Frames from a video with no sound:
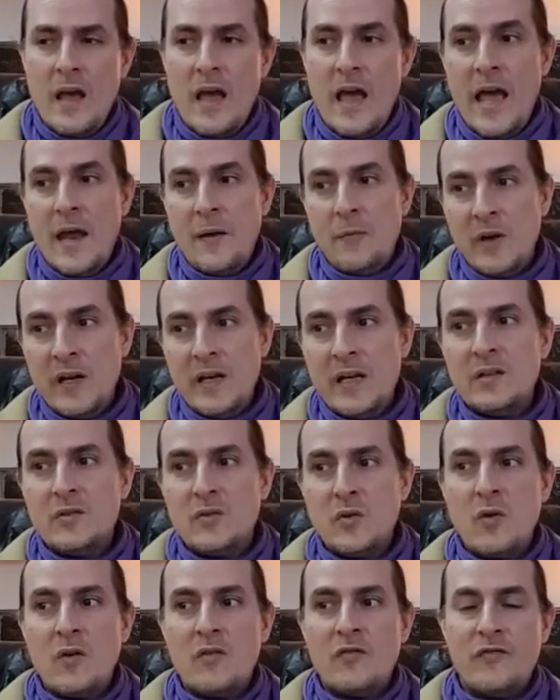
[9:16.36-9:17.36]
And we need
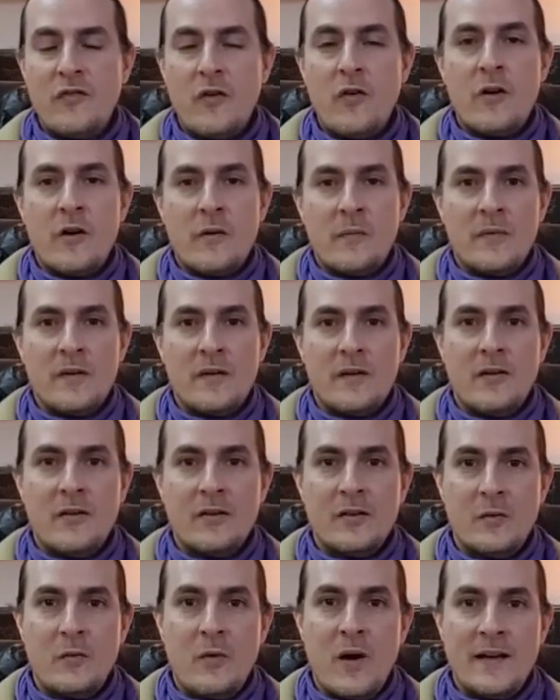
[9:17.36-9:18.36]
to conform
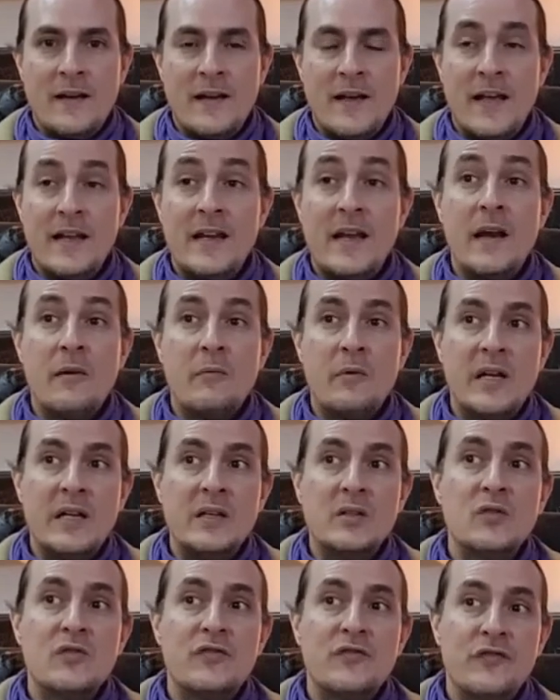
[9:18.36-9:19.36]
on the one hand, and we
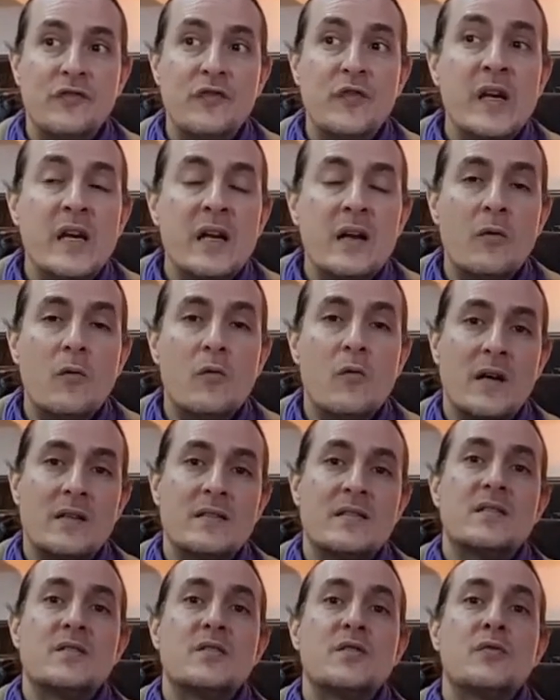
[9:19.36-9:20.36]
need to feel
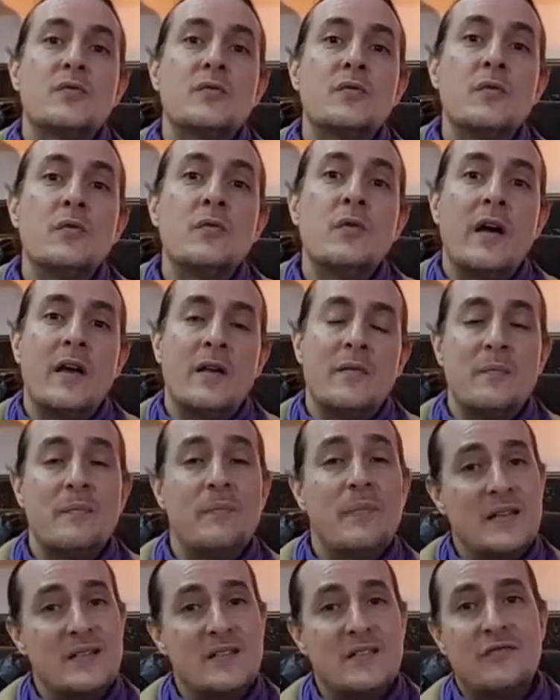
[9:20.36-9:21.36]
what's true and
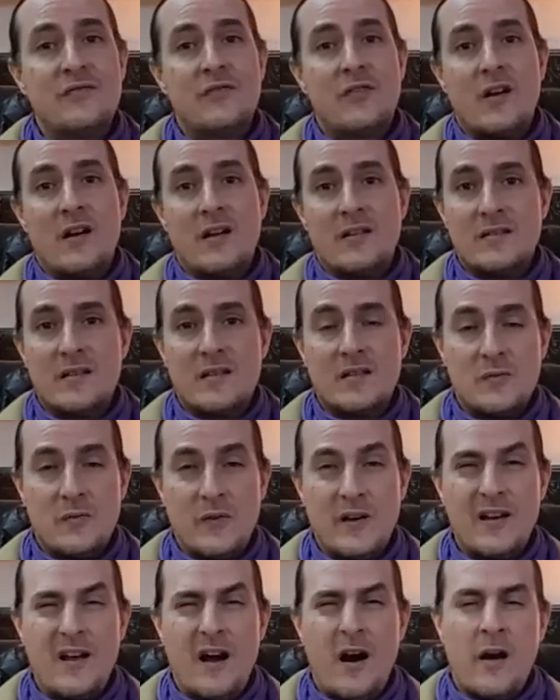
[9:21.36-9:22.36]
best for us as
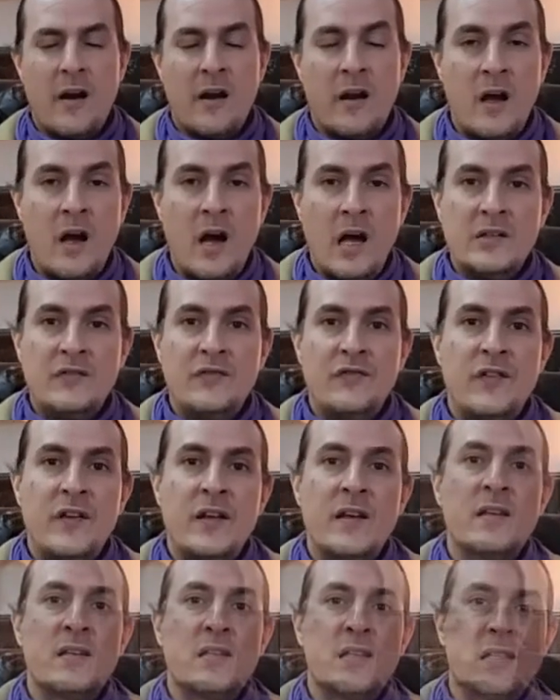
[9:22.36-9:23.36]
well, our gut
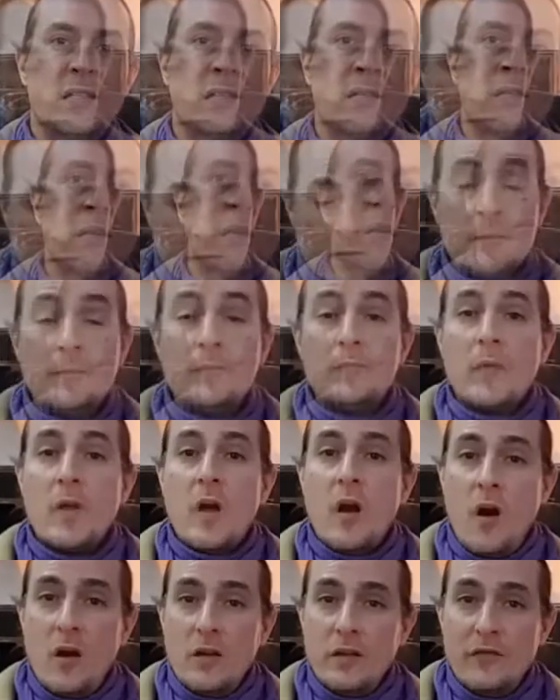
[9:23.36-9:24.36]
feelings.
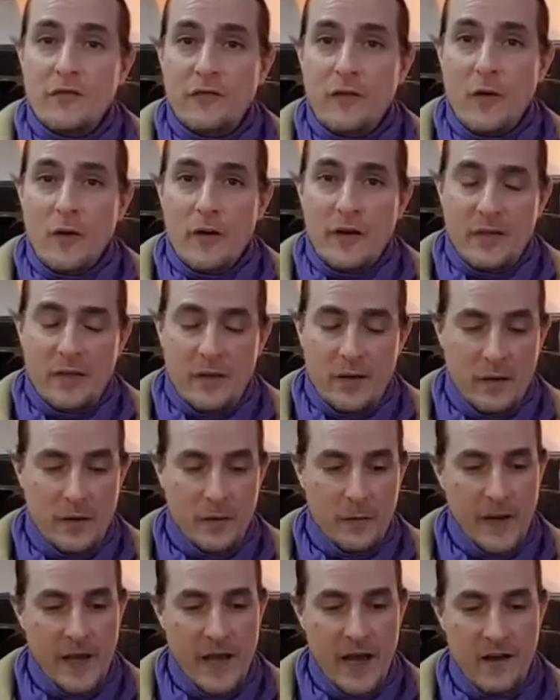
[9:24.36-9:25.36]
On the fourth,
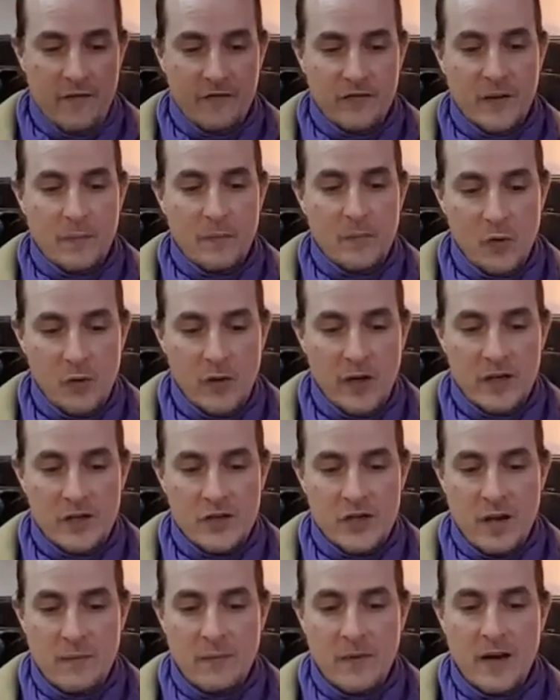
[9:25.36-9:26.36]
we have the Moon in
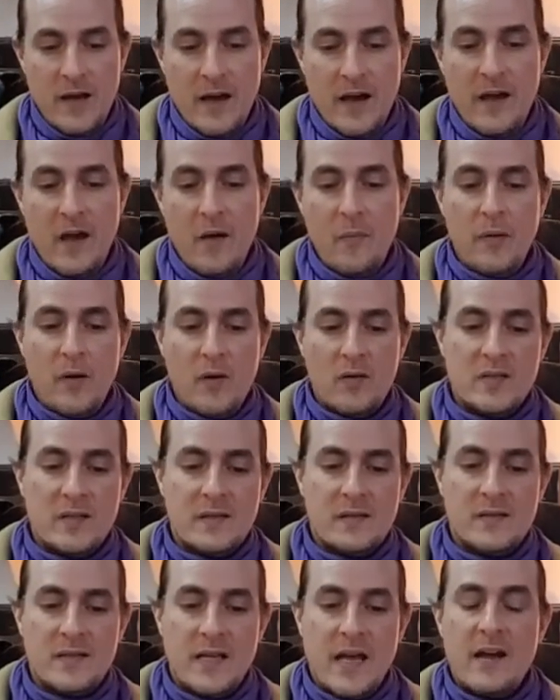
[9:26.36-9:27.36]
Gemini
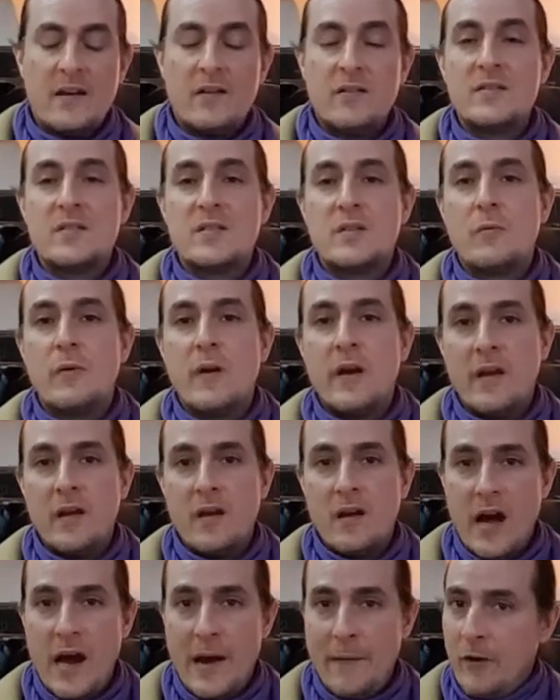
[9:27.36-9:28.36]
opposing Saturn squaring
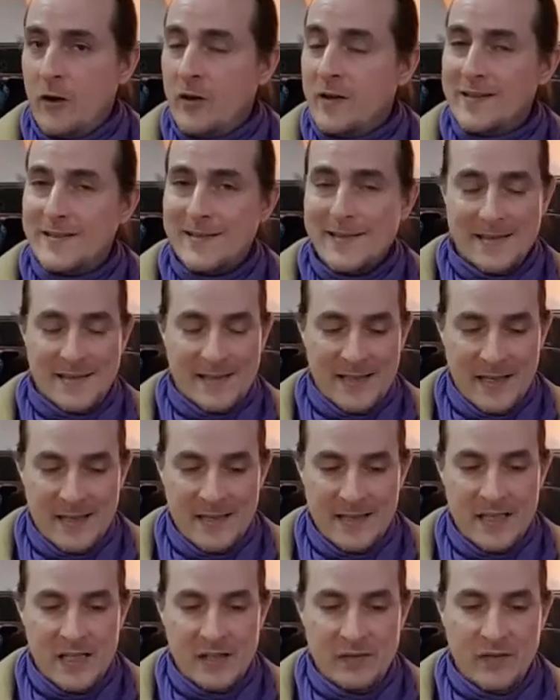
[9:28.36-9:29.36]
Chiron. It's a
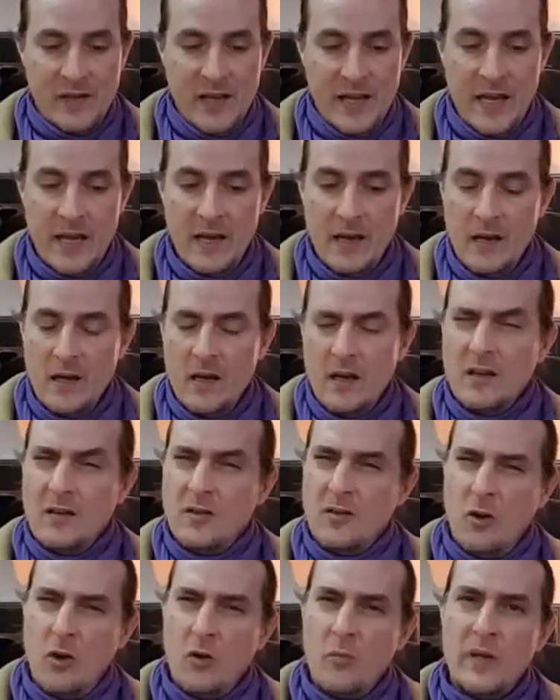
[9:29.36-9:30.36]
sensitive day.
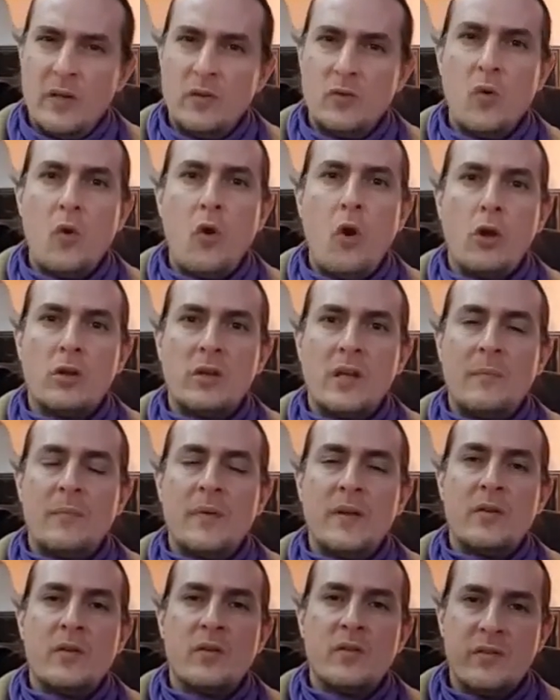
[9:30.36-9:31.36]
Don't be too caught up
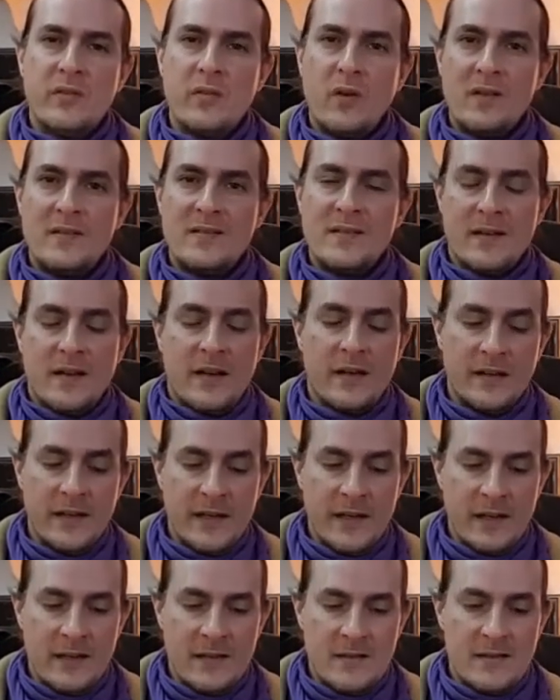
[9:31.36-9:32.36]
in your thoughts and
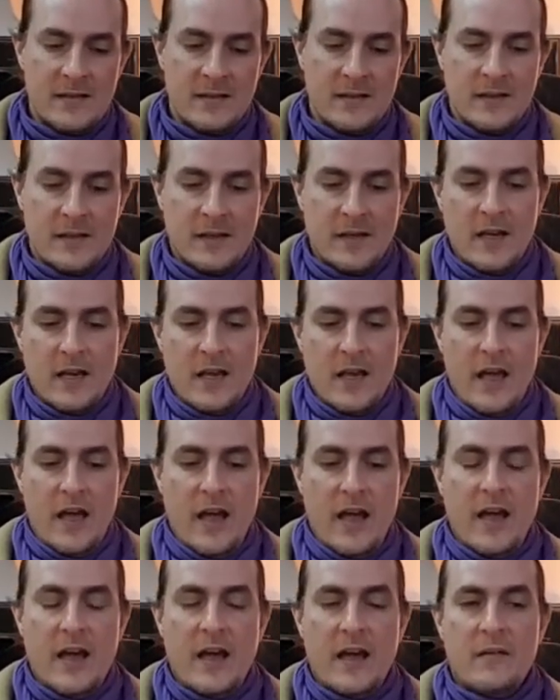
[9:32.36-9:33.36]
ideas,
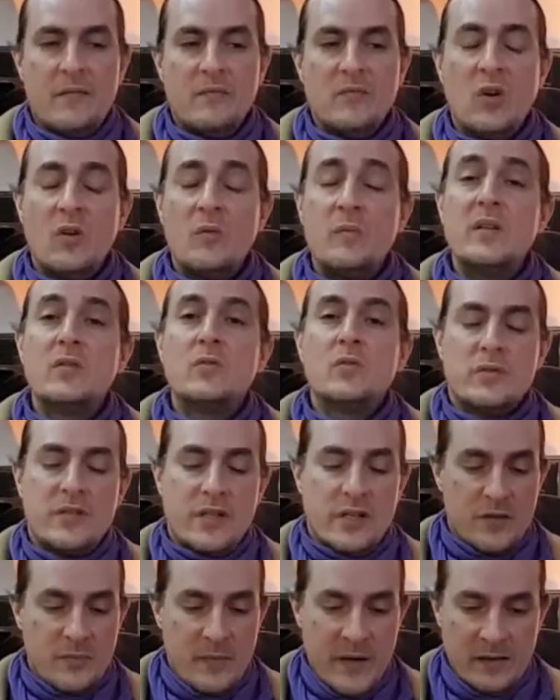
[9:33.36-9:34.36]
and don't be too
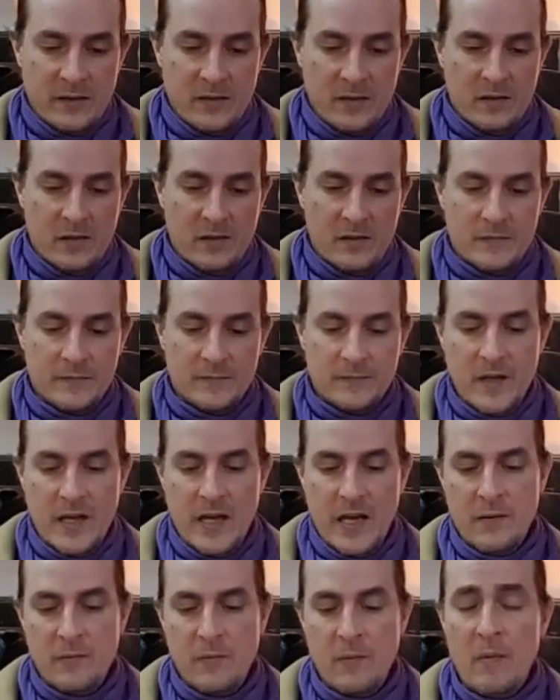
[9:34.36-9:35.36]
judgmental.
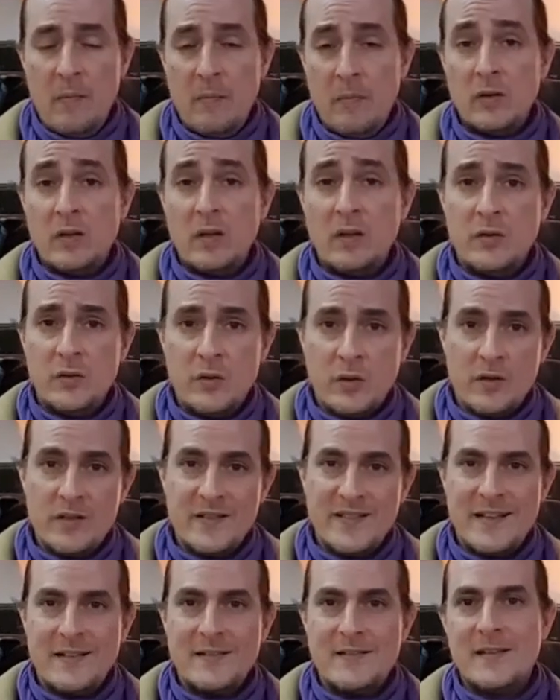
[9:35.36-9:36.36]
And remember that you're
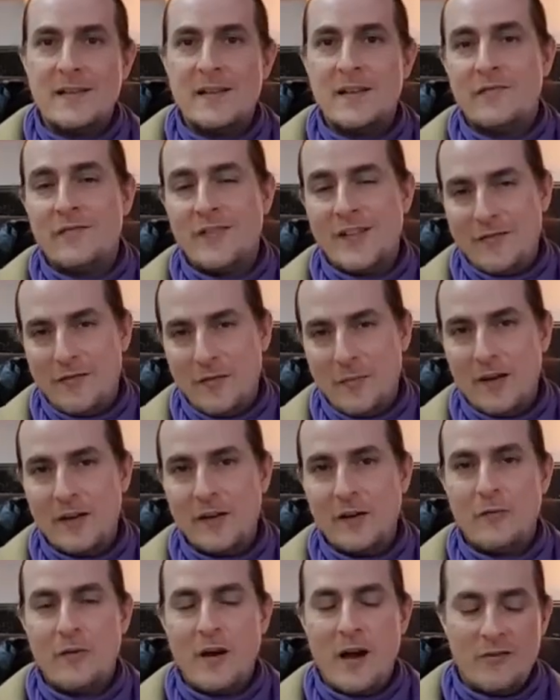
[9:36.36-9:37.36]
sensitive, and
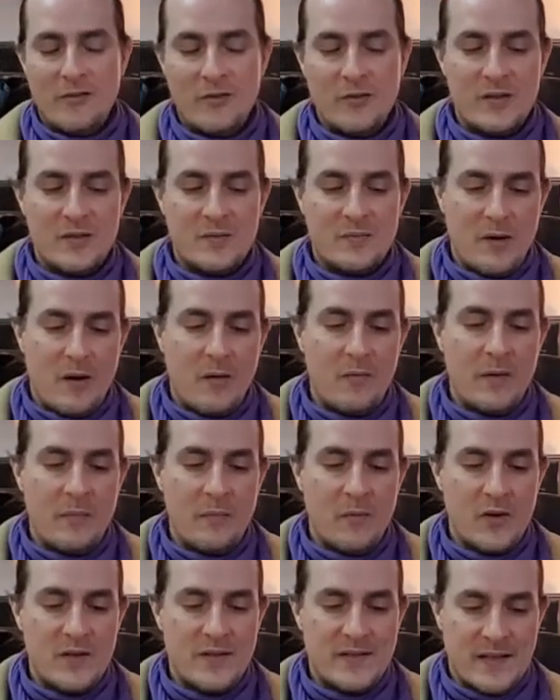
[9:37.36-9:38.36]
everybody around you is probably
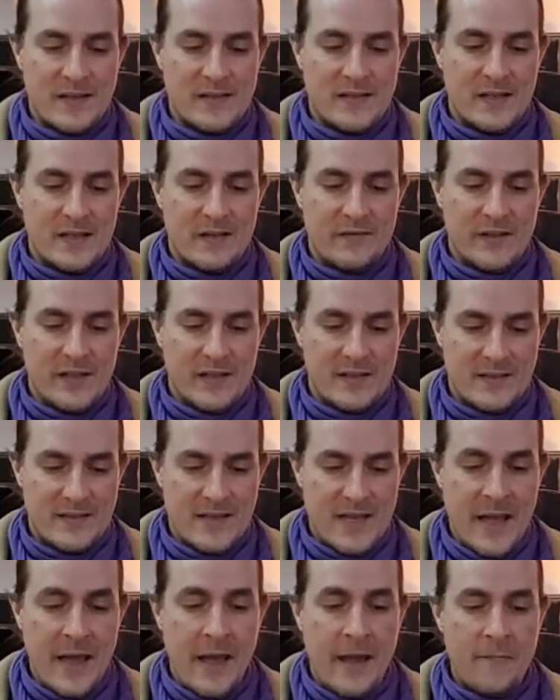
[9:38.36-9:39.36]
more sensitive this
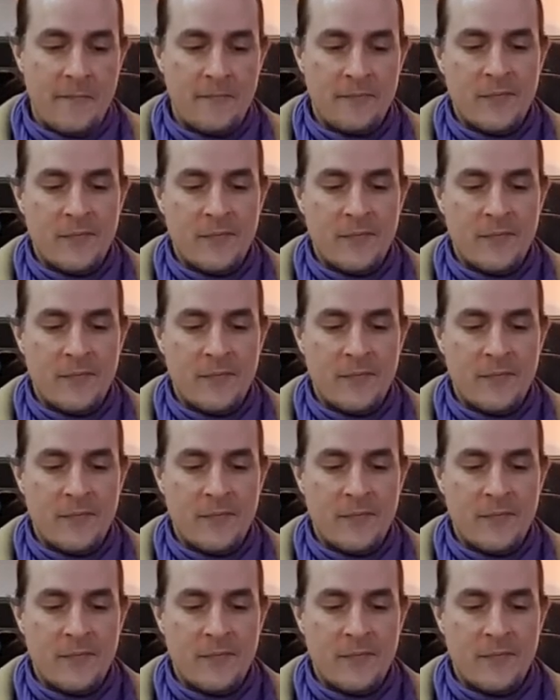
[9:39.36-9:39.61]
day.